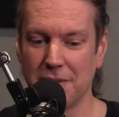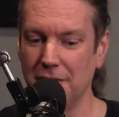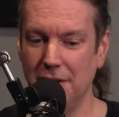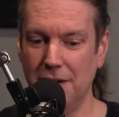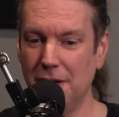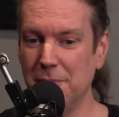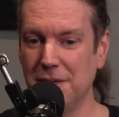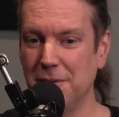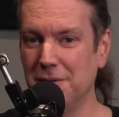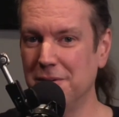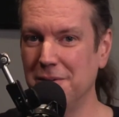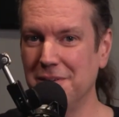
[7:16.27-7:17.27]
I
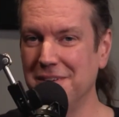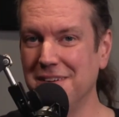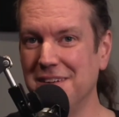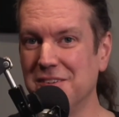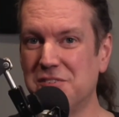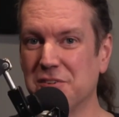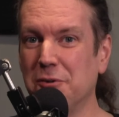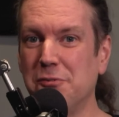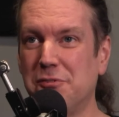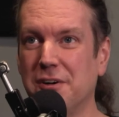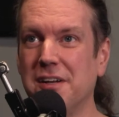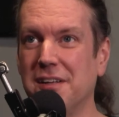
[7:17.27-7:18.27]
mean, it's so
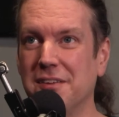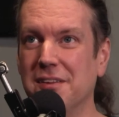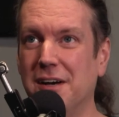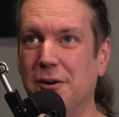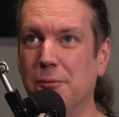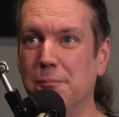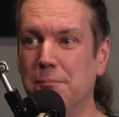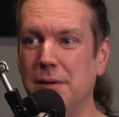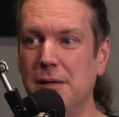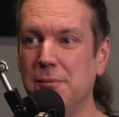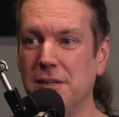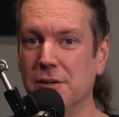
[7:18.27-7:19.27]
funny how
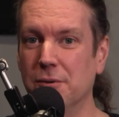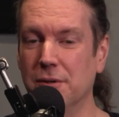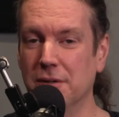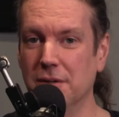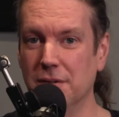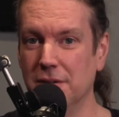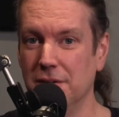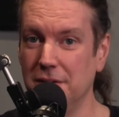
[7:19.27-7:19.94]
Baby Yoda